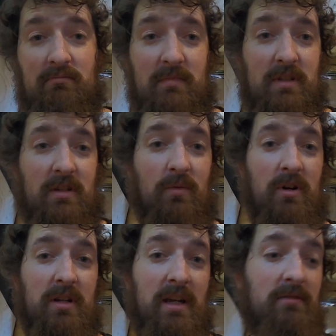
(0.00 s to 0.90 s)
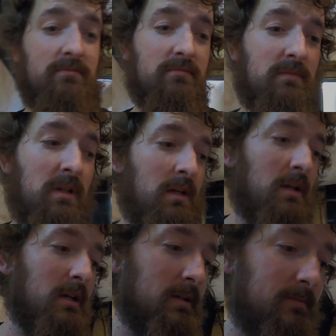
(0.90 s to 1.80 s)
It's gonna work now.
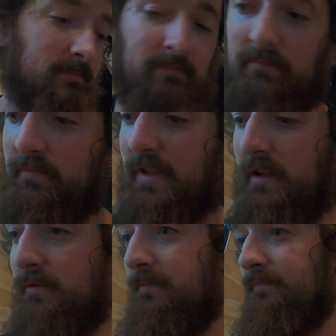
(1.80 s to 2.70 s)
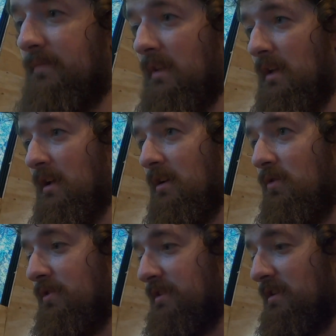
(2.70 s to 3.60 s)
So, of
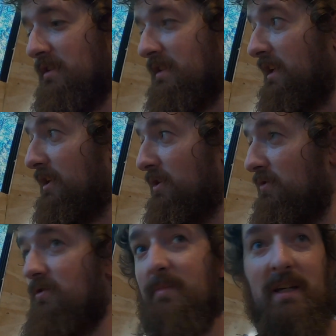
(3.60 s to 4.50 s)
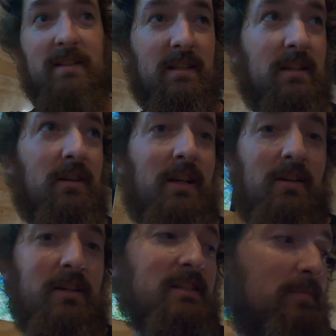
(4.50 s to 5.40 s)
course, there is a huge mess in here now
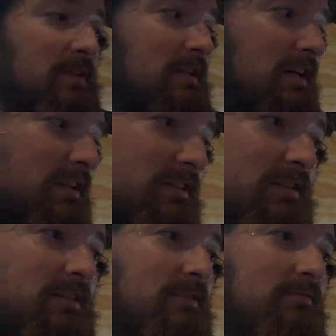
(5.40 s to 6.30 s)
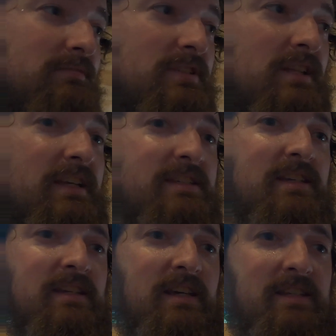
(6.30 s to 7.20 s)
because I've been cutting and slicing
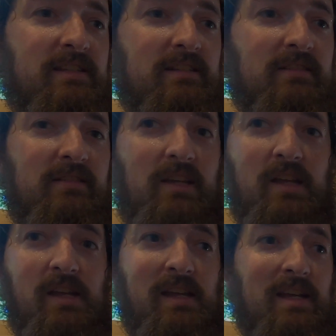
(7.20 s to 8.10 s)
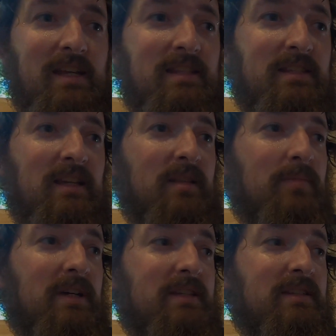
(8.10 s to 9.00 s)
and dicing inside the
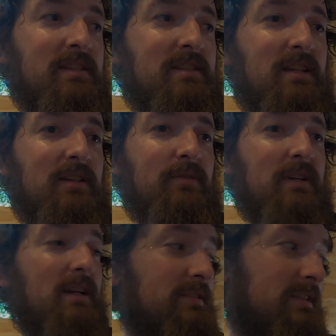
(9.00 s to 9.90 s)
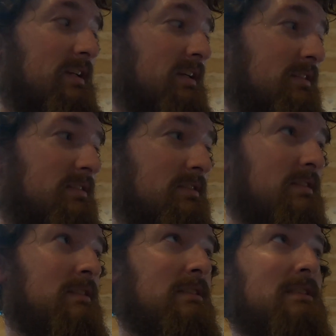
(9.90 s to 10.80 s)
bus instead of doing it outside.
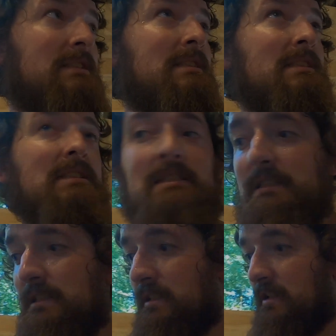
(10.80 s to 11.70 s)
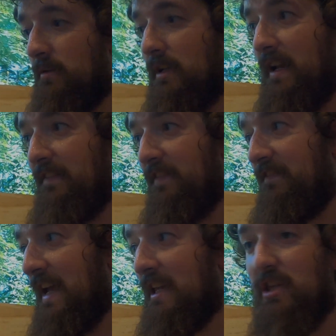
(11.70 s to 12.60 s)
So we're gonna have to
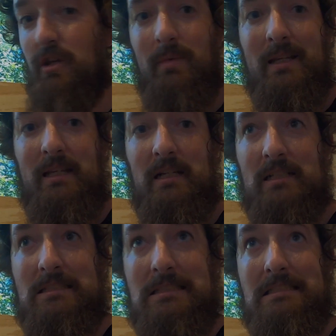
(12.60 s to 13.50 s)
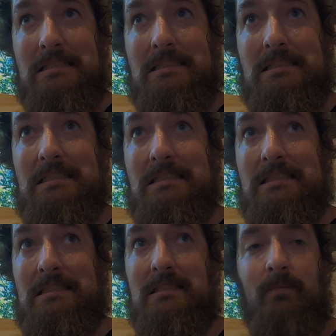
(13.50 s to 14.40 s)
vacuum in here.
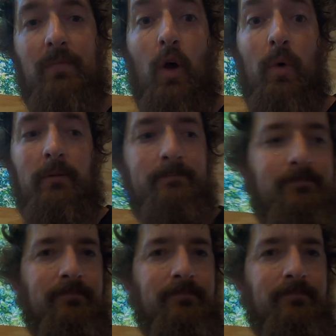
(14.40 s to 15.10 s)
Ugh. Oh well.